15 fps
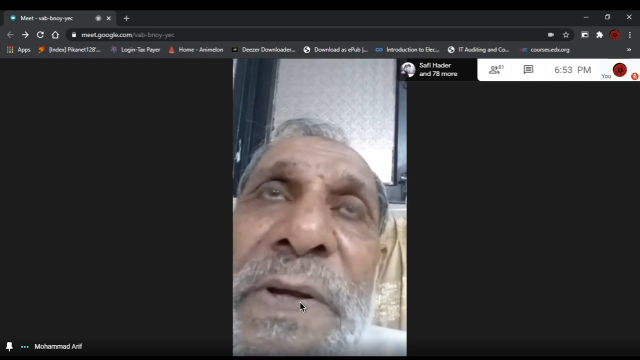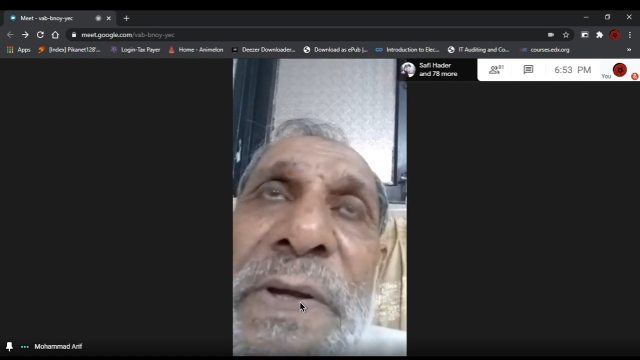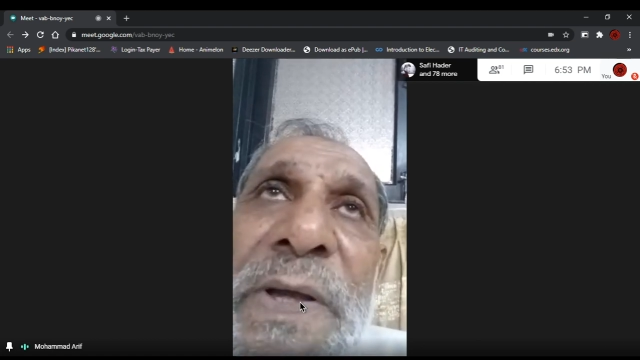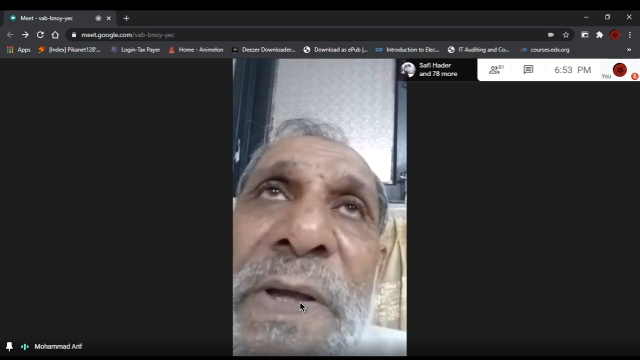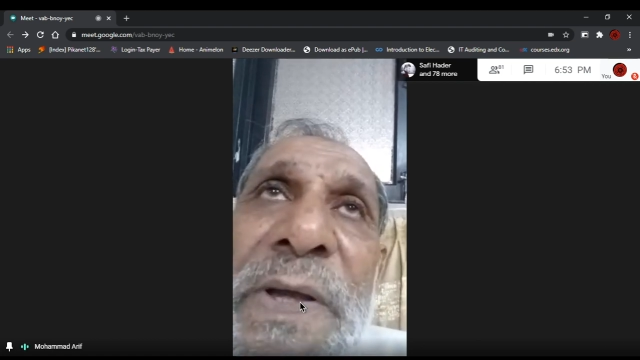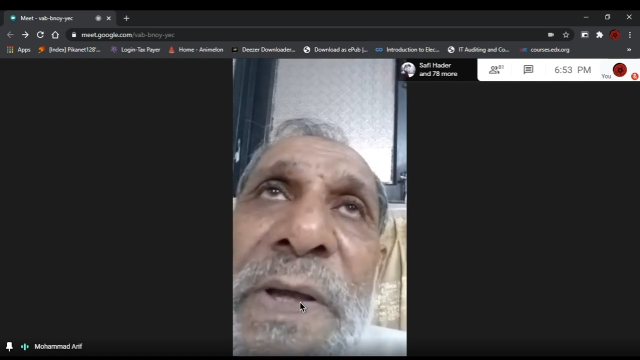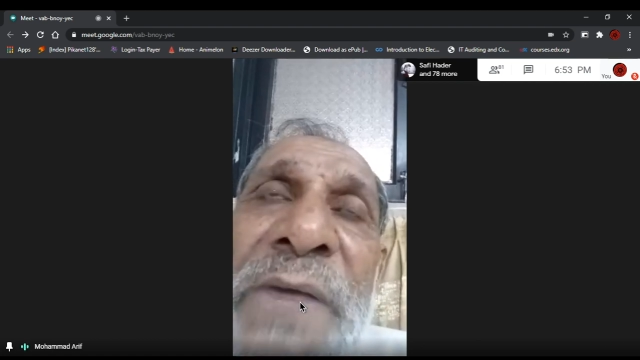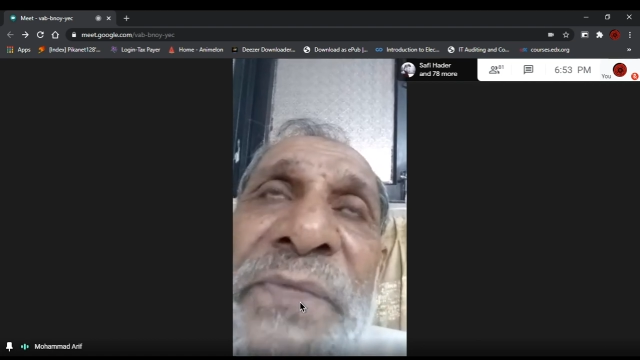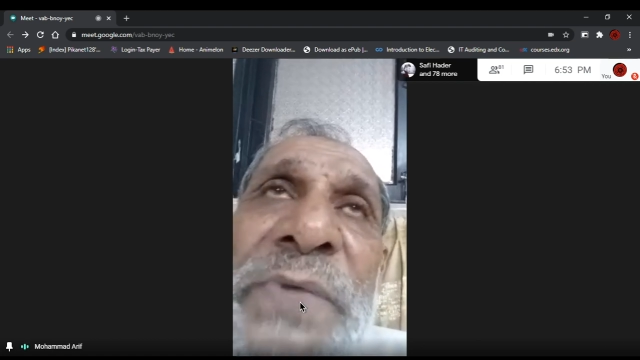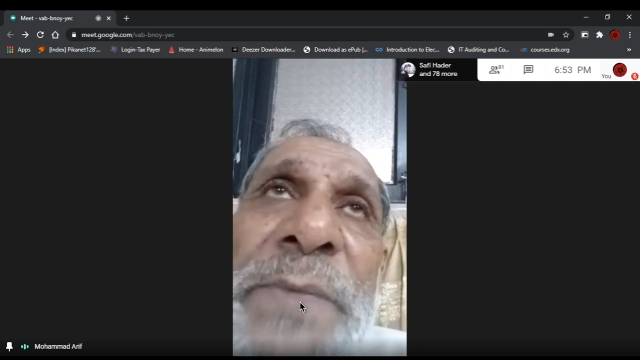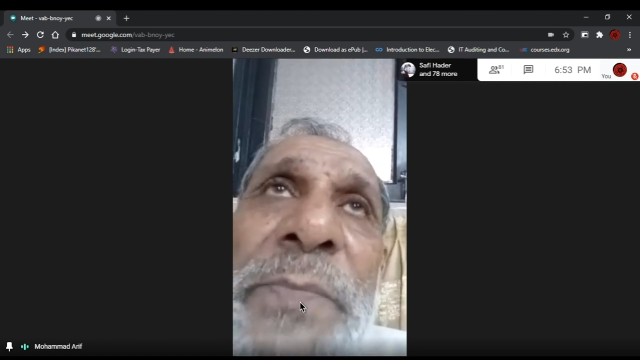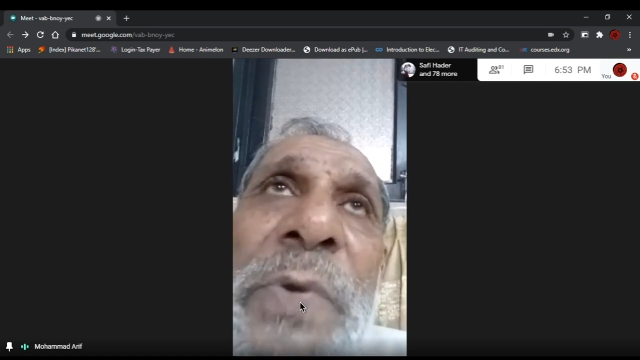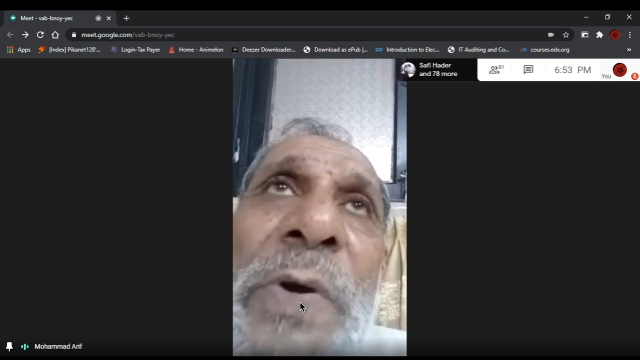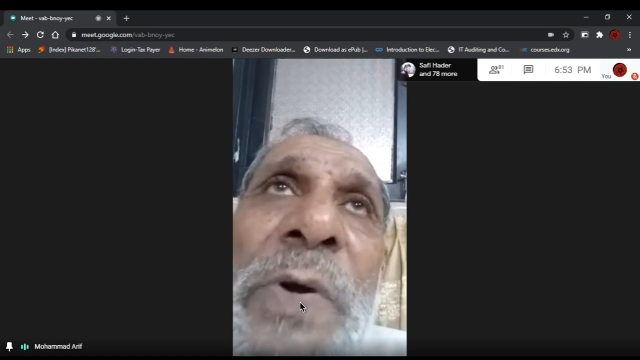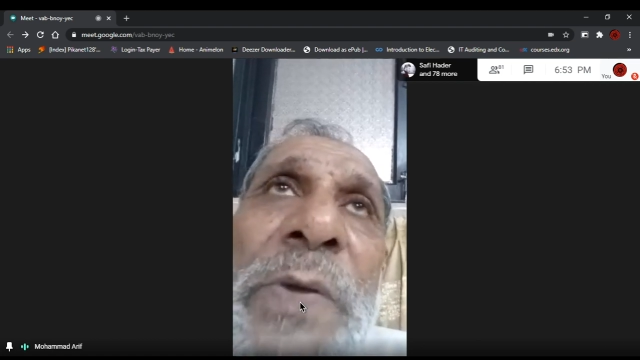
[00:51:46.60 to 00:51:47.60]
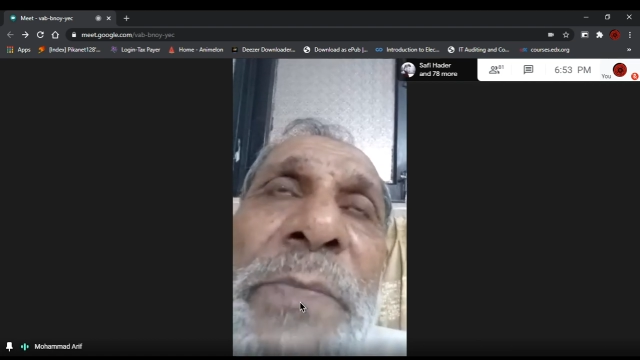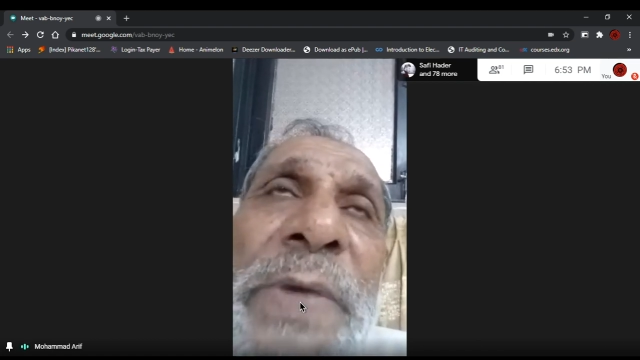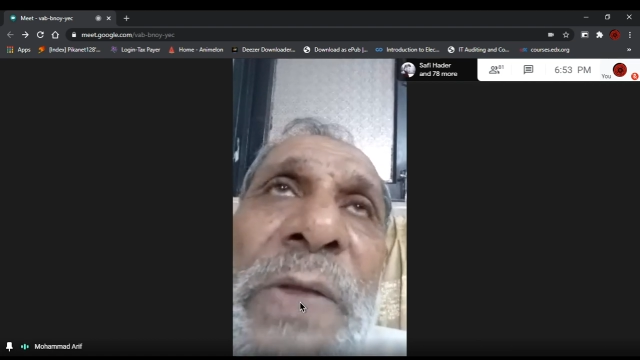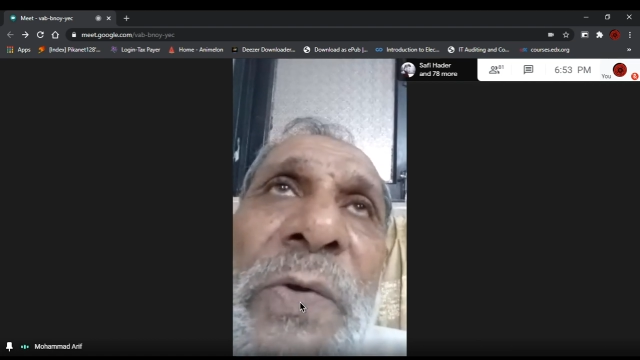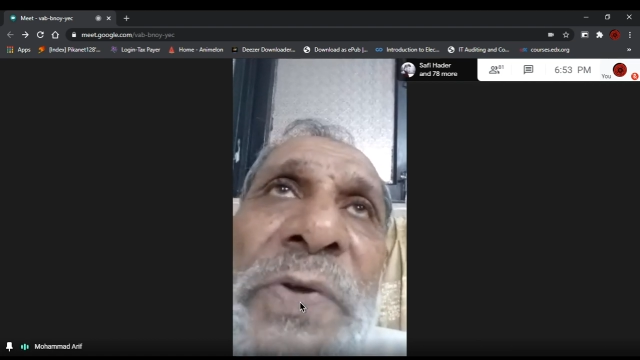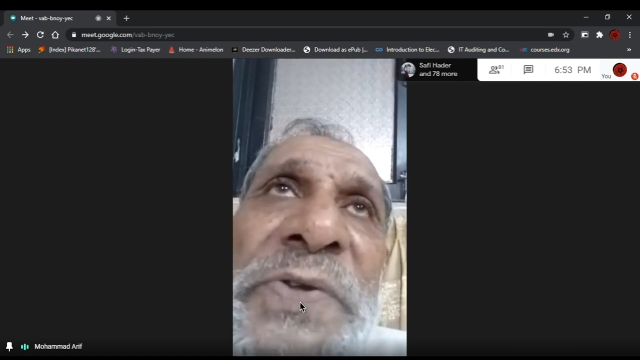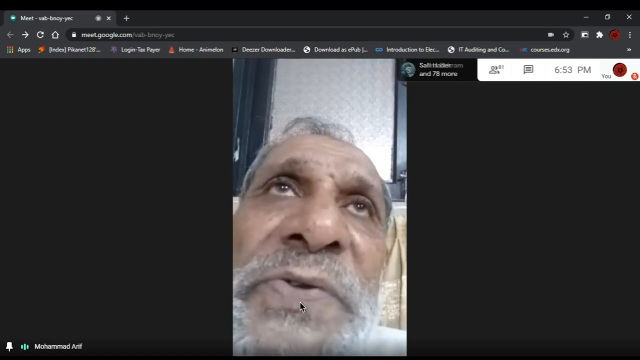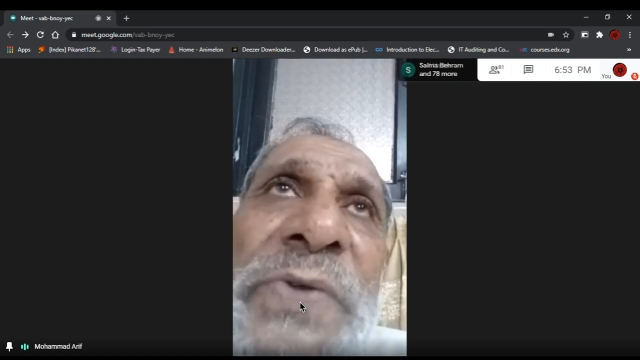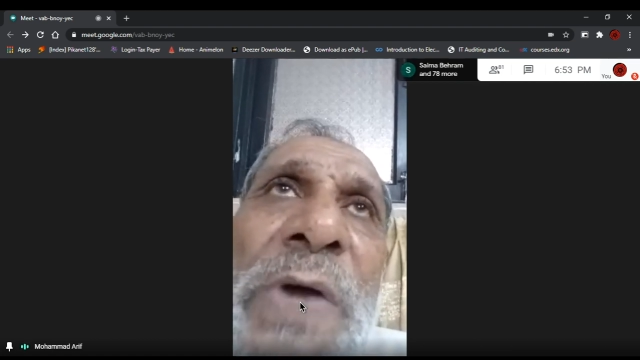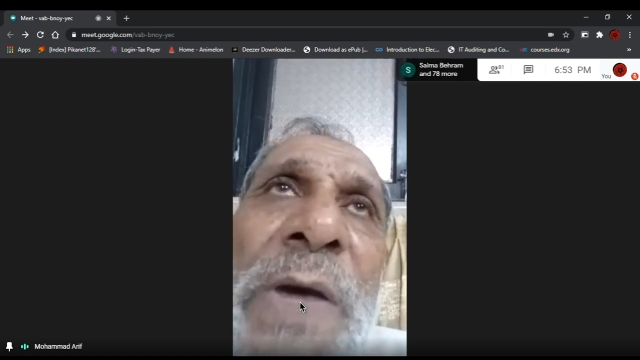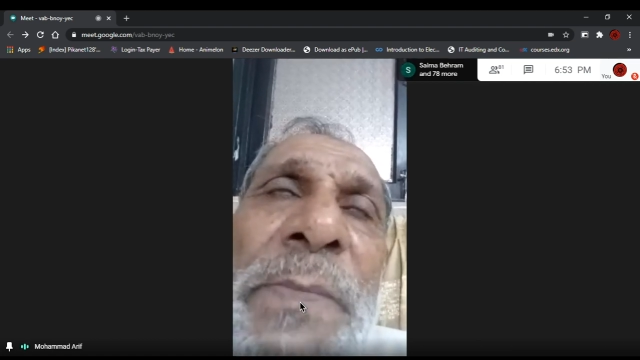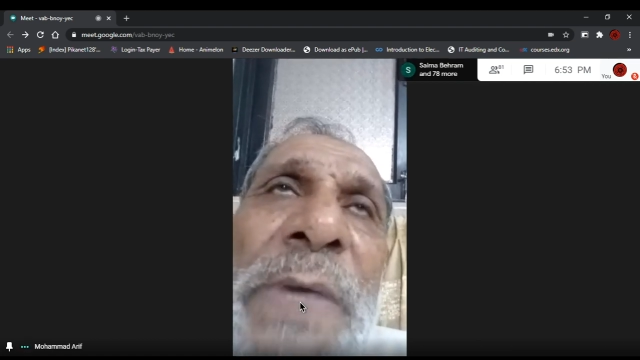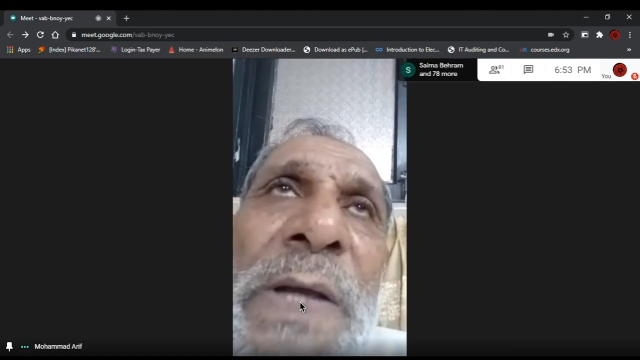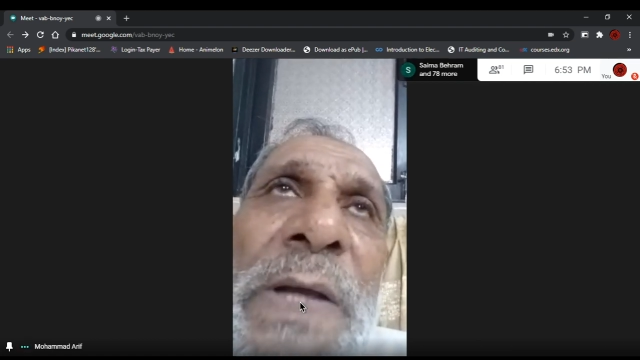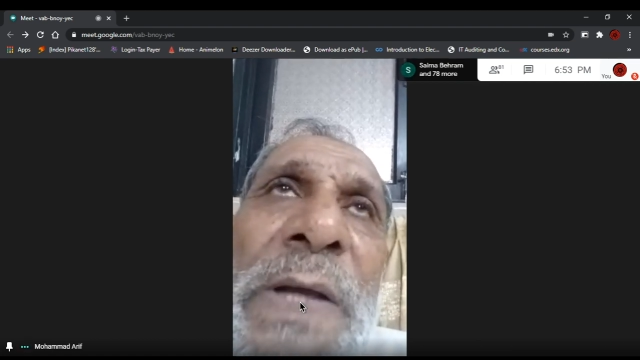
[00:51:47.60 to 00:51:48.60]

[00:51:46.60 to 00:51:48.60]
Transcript: If the bone marrow is normal,